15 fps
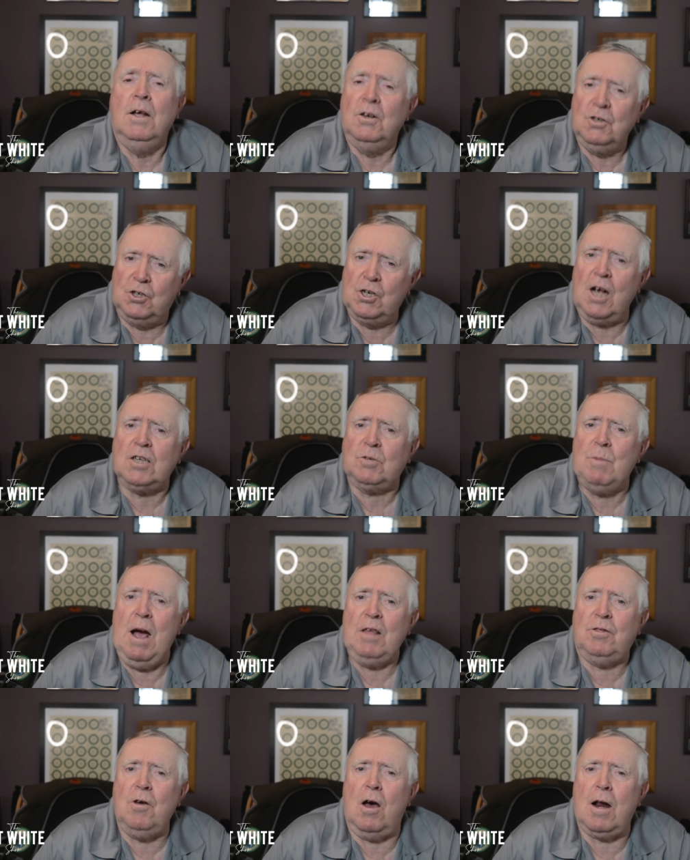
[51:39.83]
Just my
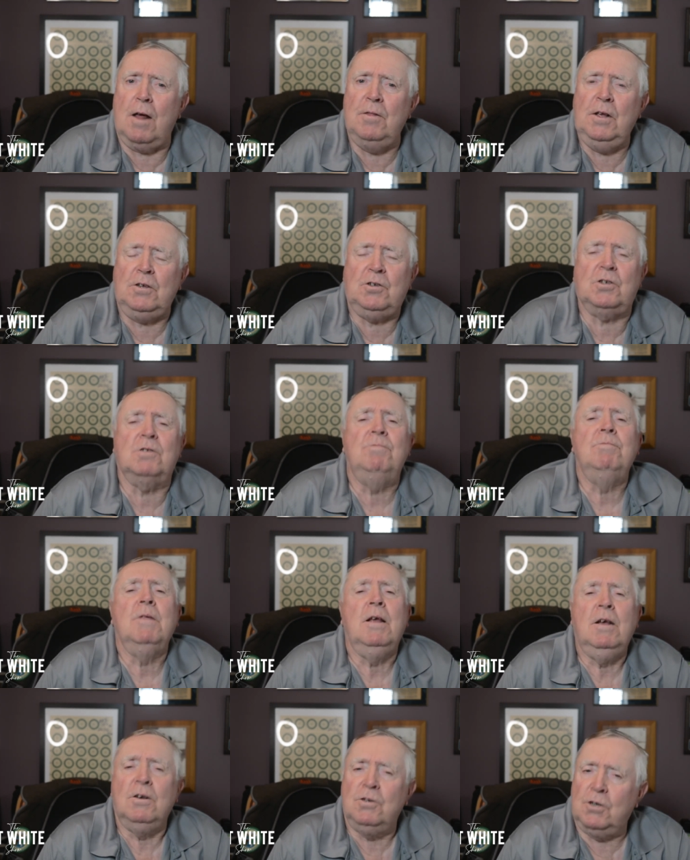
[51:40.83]
thought on this,
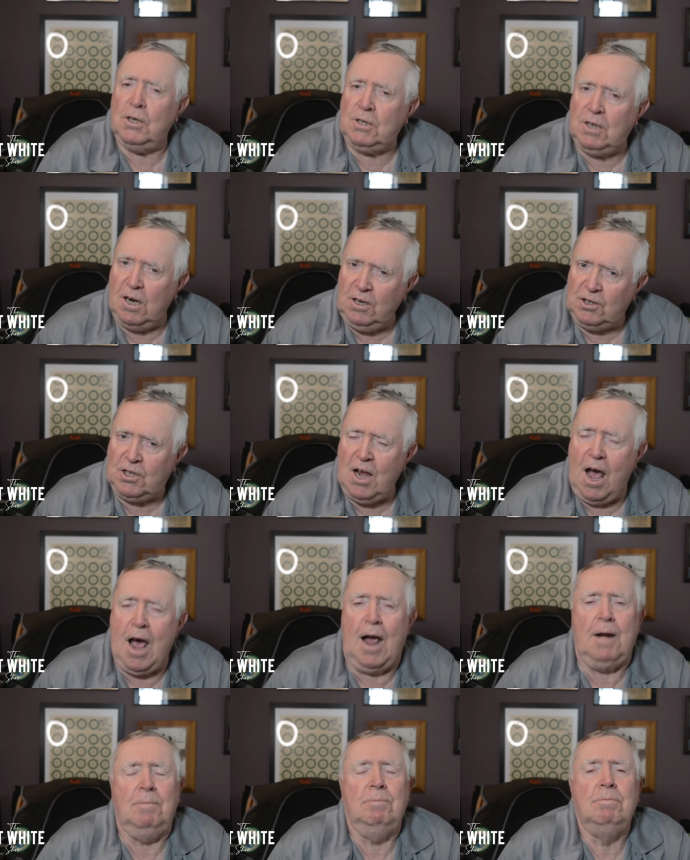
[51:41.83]
just an
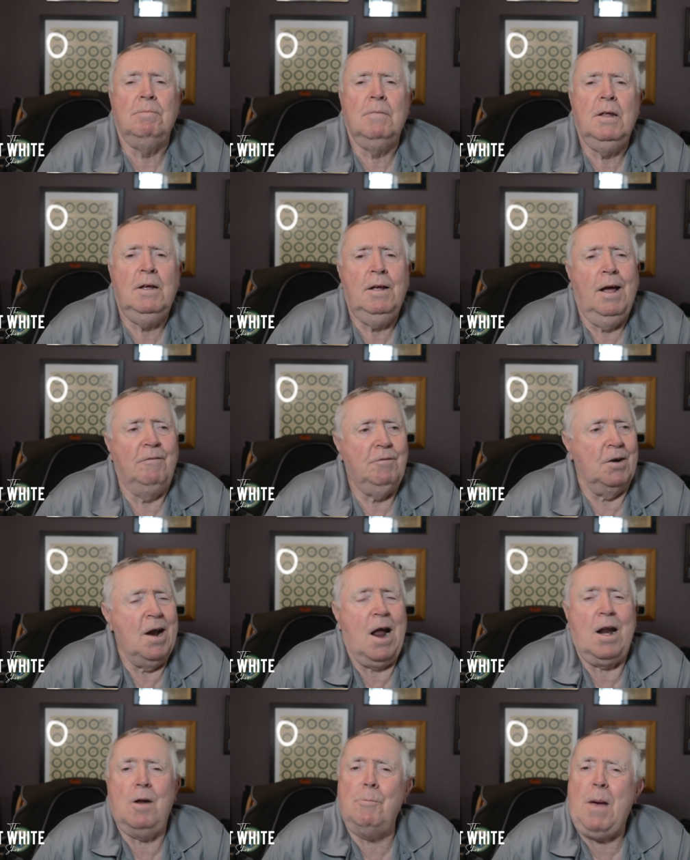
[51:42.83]
aside. If you're
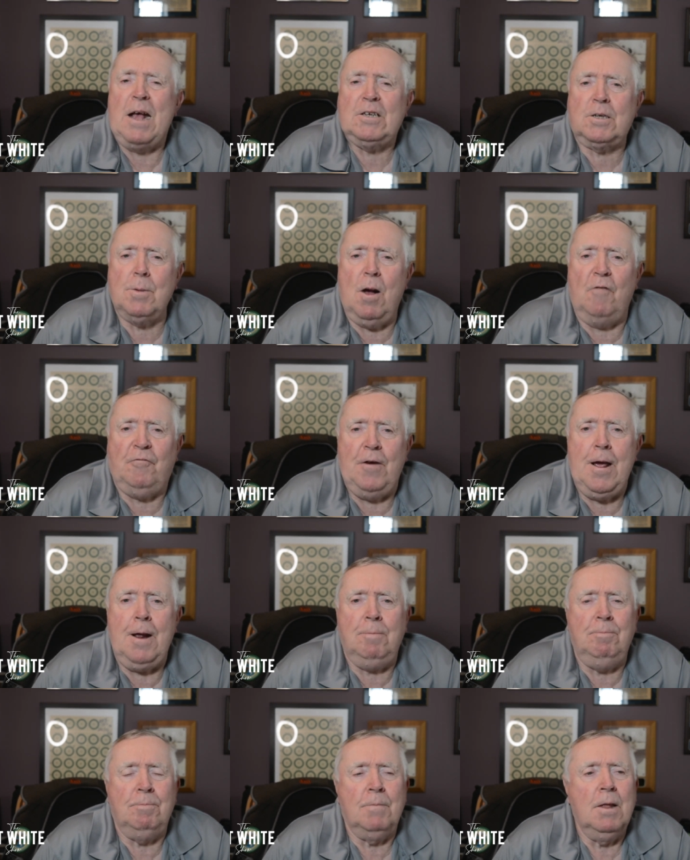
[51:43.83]
not a basketball
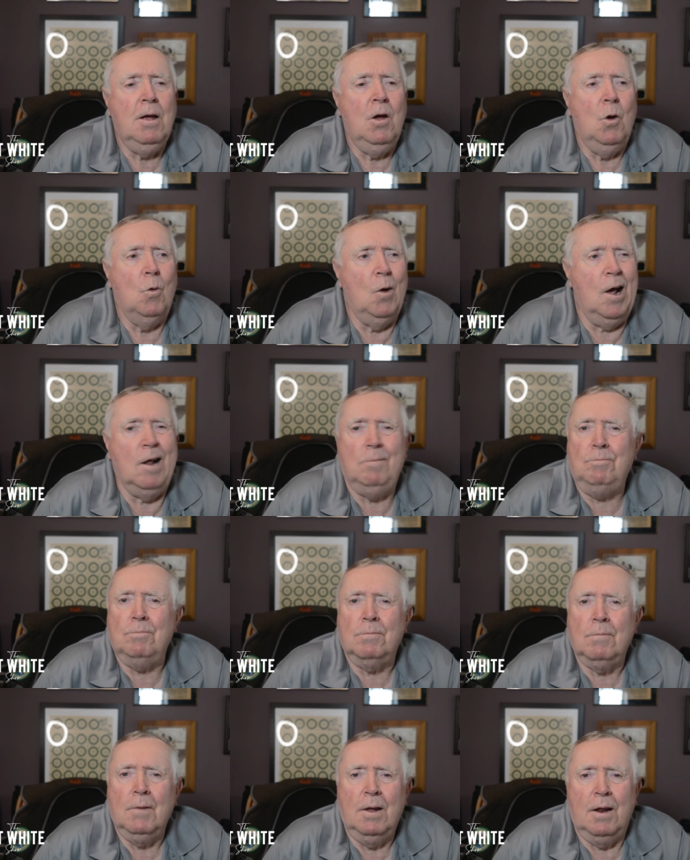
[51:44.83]
fan, well,
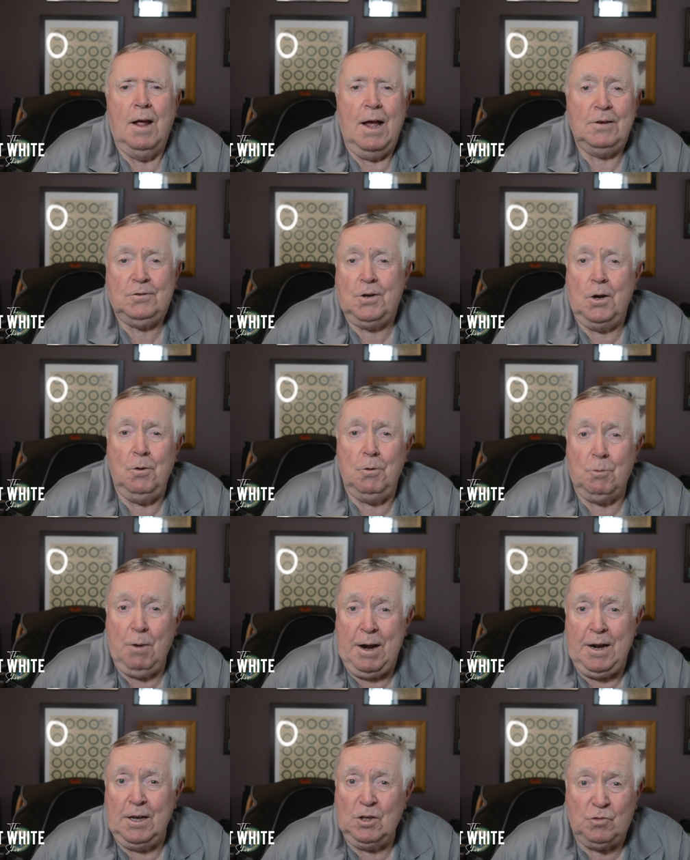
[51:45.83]
it has to do with
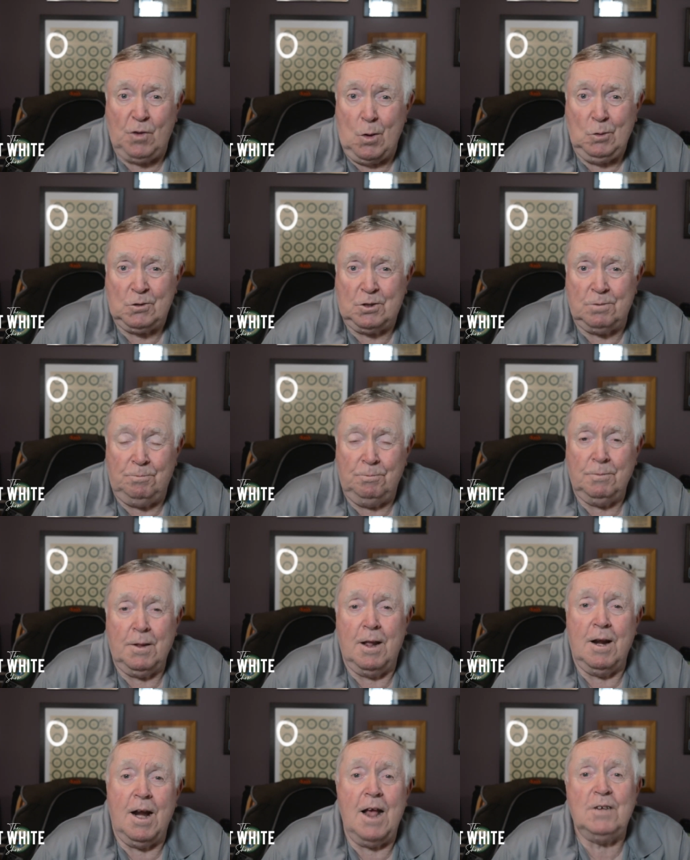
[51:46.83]
ratings, folks.
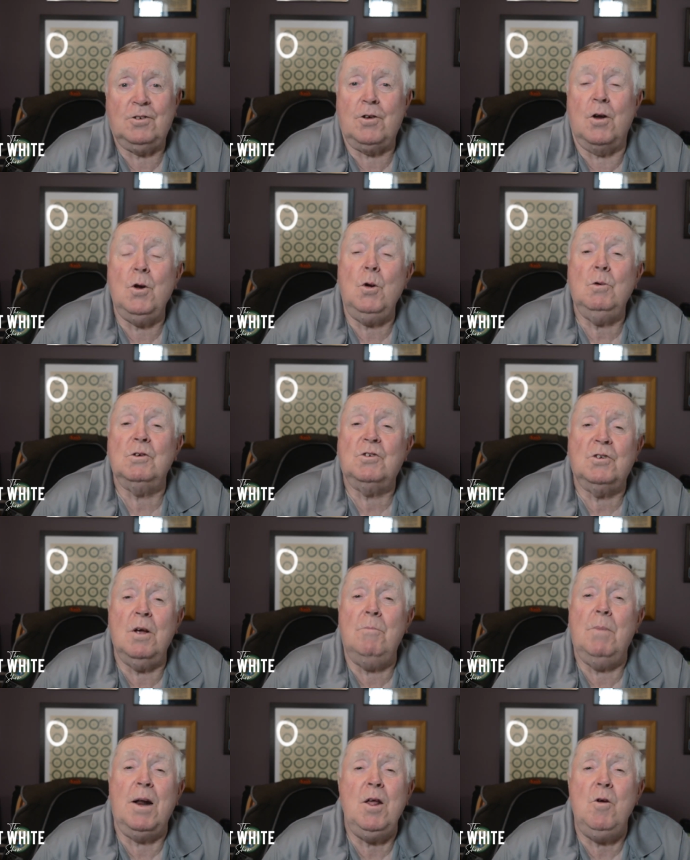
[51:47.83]
And it has to do with
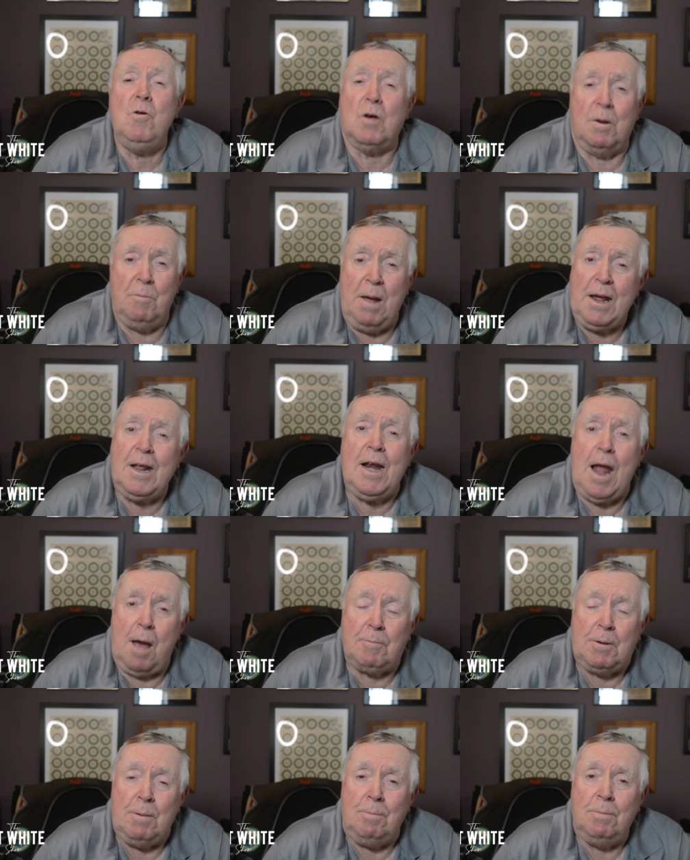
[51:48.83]
somebody who can make it
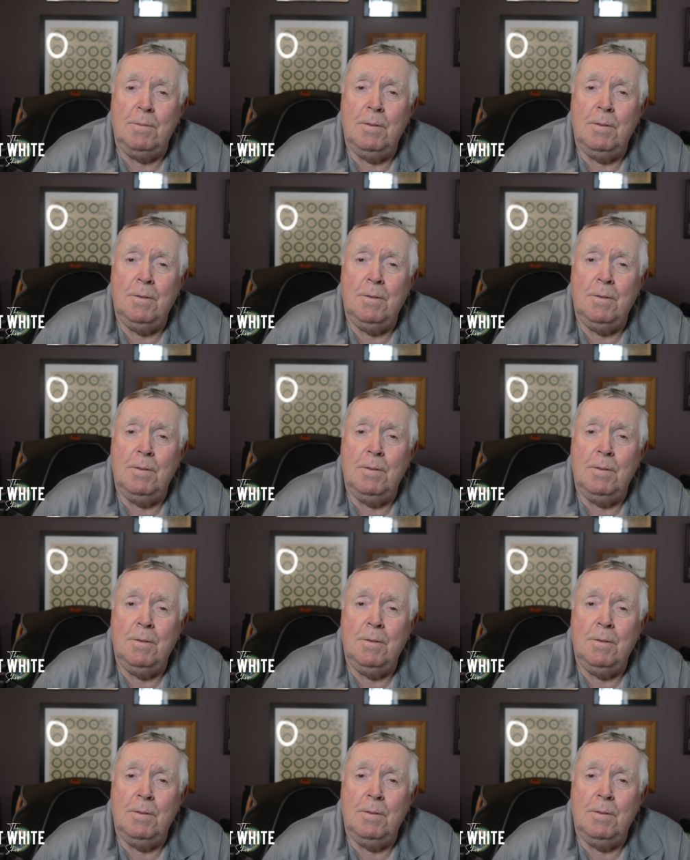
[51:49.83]
happen.